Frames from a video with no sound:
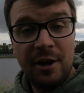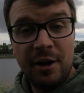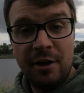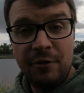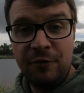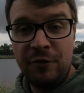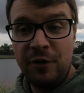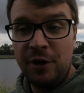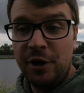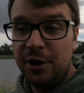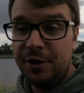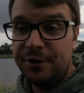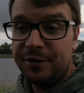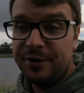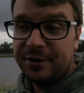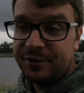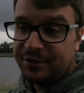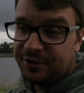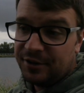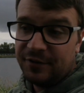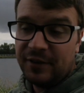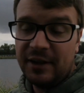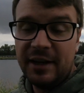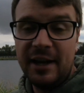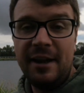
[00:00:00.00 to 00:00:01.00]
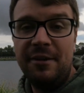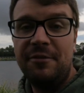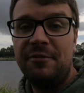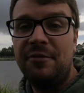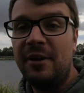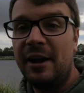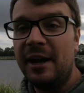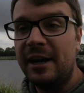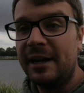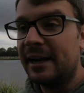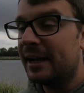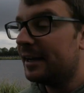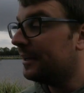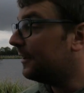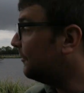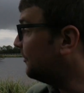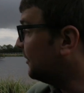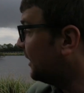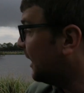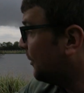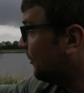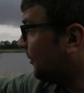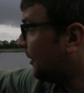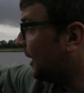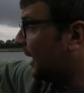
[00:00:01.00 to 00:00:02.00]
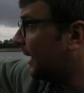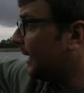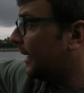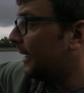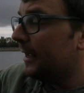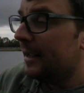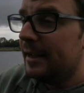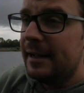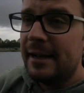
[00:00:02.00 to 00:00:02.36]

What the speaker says: a third to the left there, kind of down that